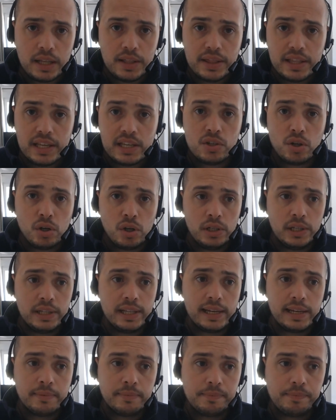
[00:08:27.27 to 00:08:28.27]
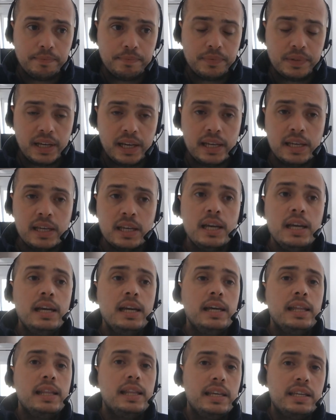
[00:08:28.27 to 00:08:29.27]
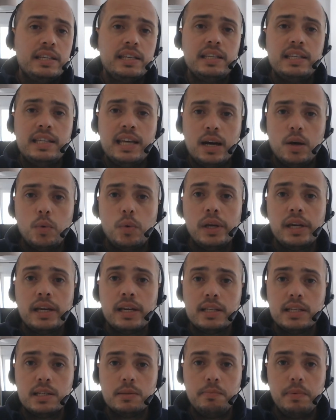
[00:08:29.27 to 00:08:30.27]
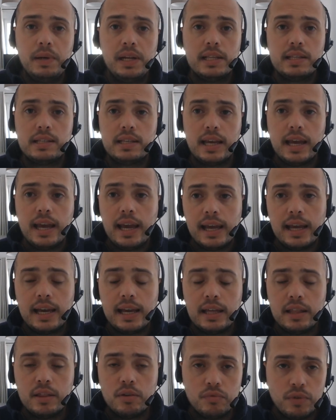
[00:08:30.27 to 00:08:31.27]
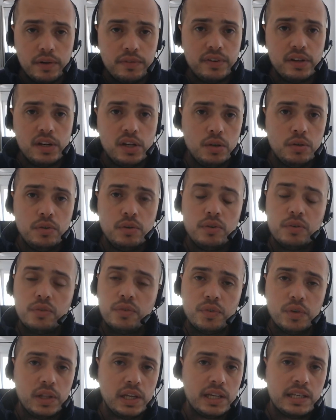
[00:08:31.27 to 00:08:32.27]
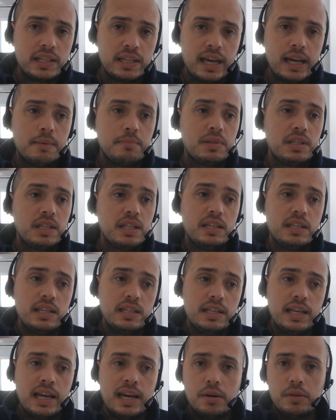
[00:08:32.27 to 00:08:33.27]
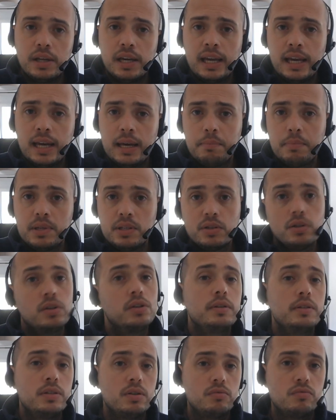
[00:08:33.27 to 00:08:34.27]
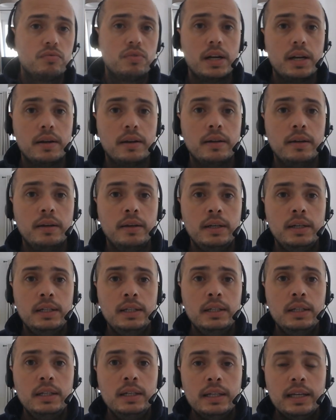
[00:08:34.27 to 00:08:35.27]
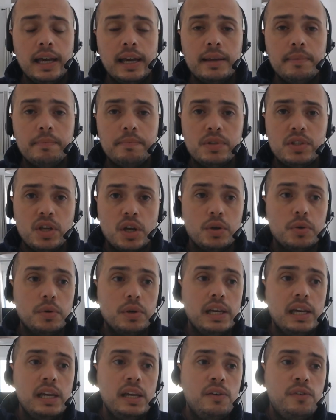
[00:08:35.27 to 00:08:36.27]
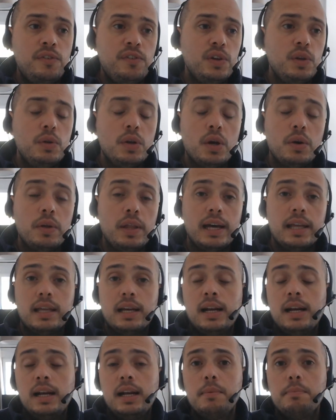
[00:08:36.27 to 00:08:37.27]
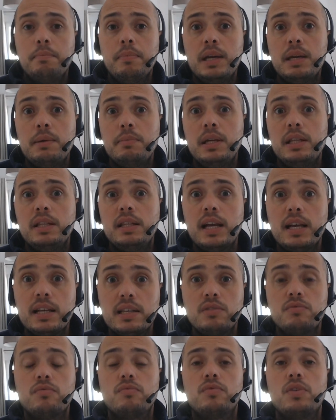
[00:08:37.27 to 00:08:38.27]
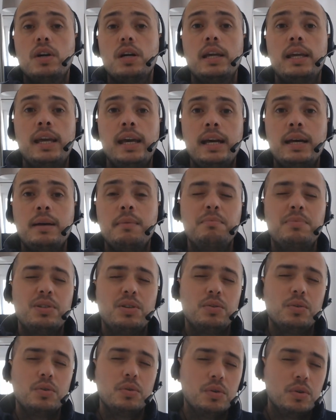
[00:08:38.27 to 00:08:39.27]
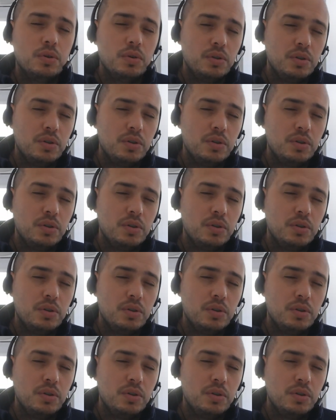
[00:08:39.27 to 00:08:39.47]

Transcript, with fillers: this holiday, okay? This is how we can split uh, the revenue for these camps. This is how the camp is going to run. Okay, so if you know that the club maybe doesn't run camps, or